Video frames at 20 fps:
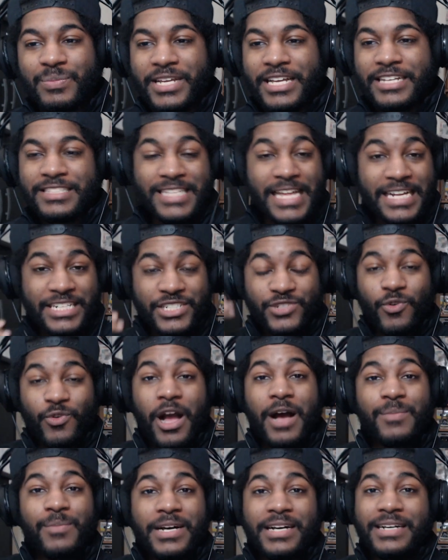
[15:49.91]
because that
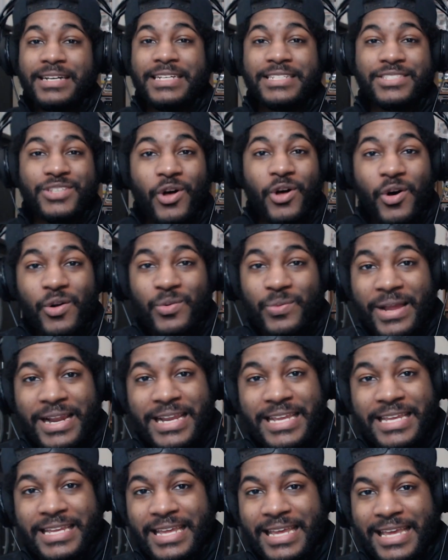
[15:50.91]
trauma is
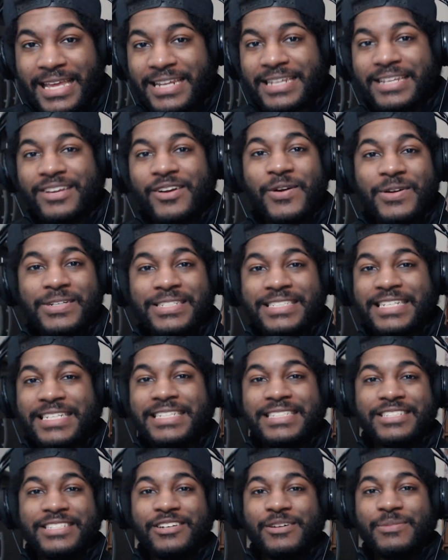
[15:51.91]
already in her
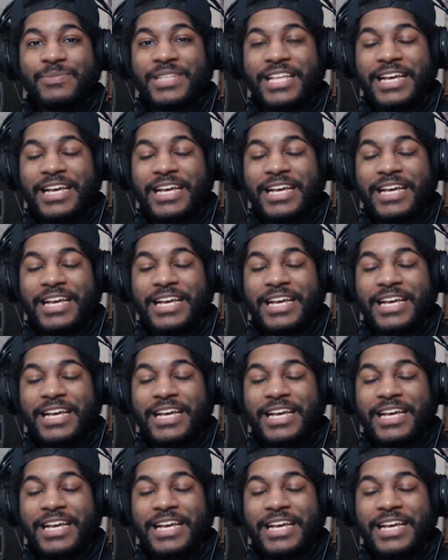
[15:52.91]
system.